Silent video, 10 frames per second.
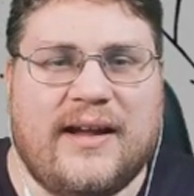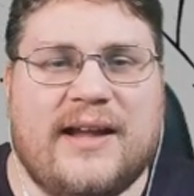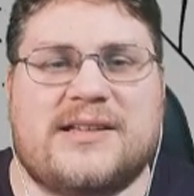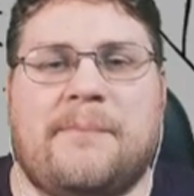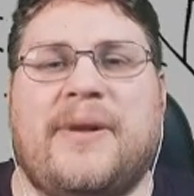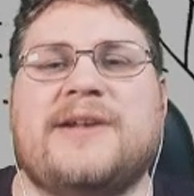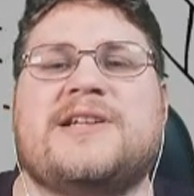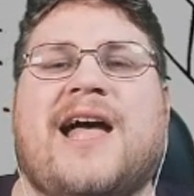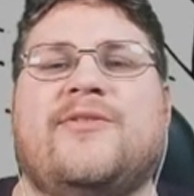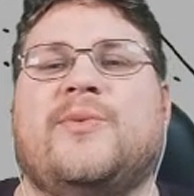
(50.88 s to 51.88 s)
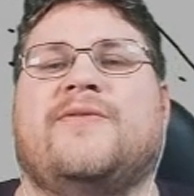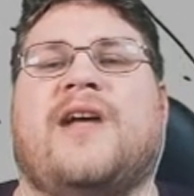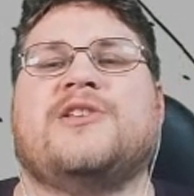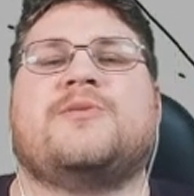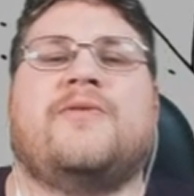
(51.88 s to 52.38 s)
It's a bench covered with
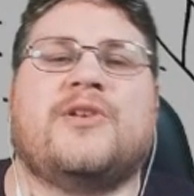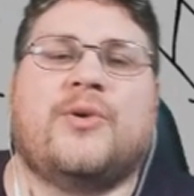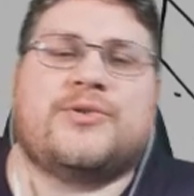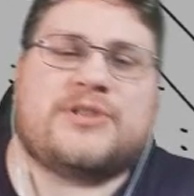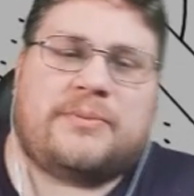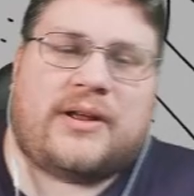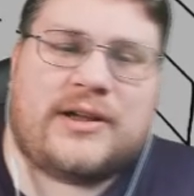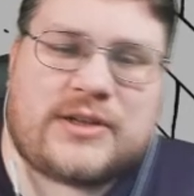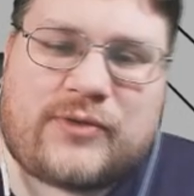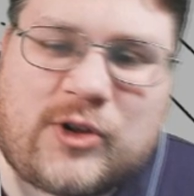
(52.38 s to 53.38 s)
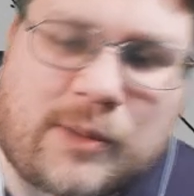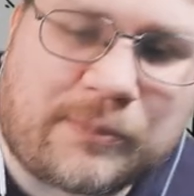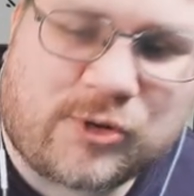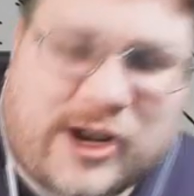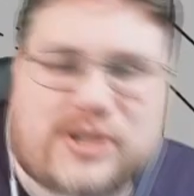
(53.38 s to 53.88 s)
gunsmithing tools and supplies. You follow the
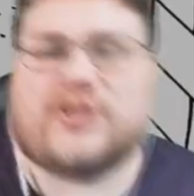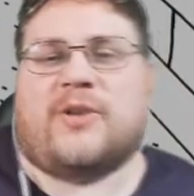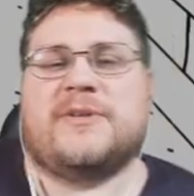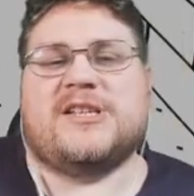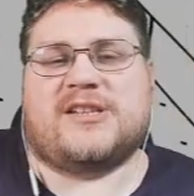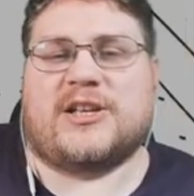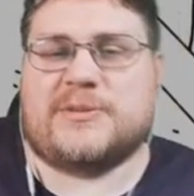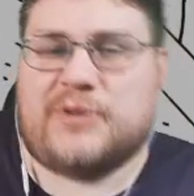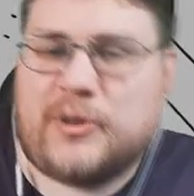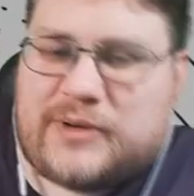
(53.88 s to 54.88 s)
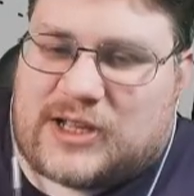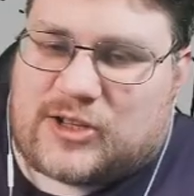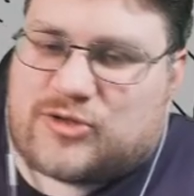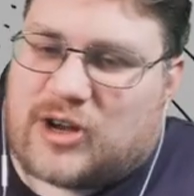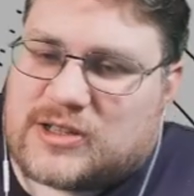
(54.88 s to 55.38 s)
directions on Mrs. Gun's blueprint and
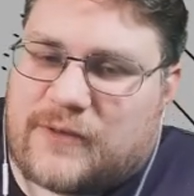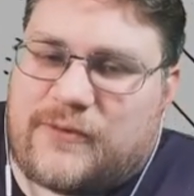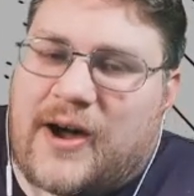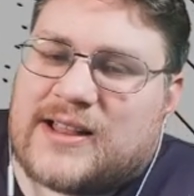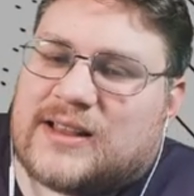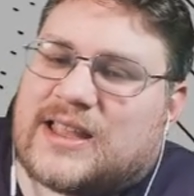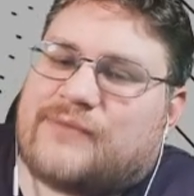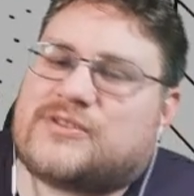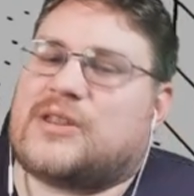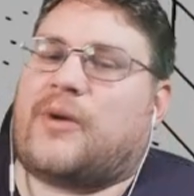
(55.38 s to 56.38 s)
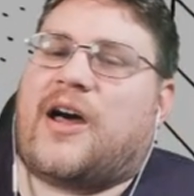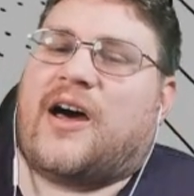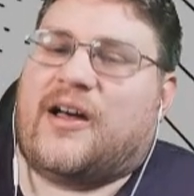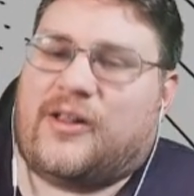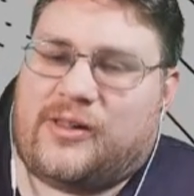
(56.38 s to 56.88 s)
construct her final gift to the
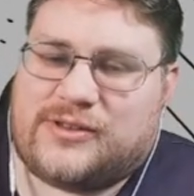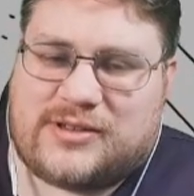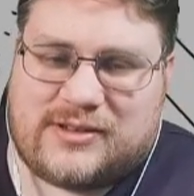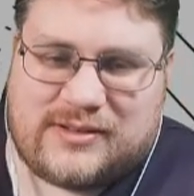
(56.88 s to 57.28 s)
world.